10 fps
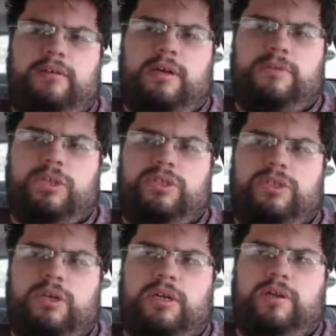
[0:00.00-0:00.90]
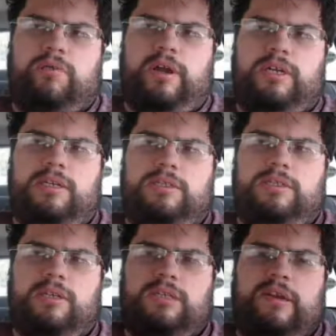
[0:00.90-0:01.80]
I'm not sure I quite
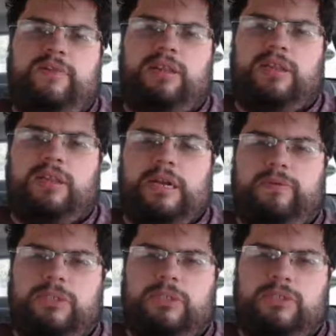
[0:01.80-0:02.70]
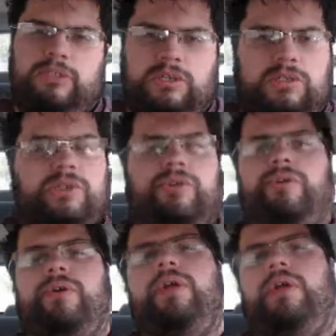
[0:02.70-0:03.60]
discussed everything that I want to discuss
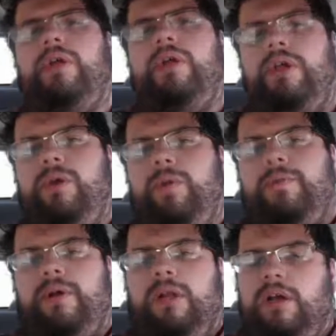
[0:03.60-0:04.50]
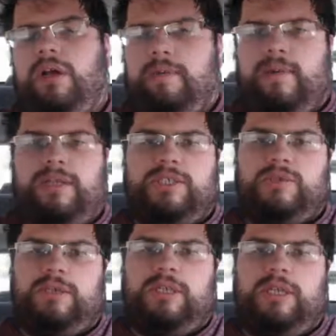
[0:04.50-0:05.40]
to you, but I just
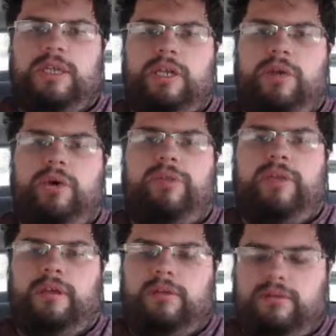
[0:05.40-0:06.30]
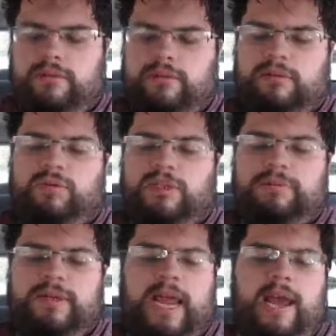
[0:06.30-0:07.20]
wanted to let you know that
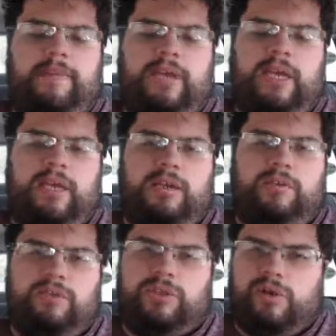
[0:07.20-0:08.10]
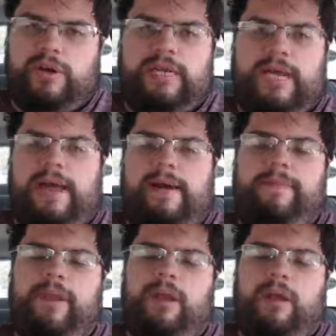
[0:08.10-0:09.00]
what's been happening and what's going to
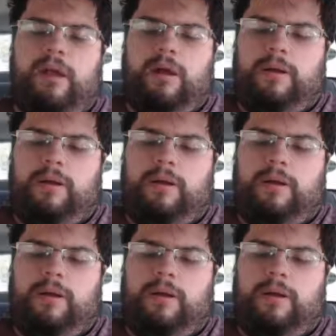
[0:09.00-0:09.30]
happen.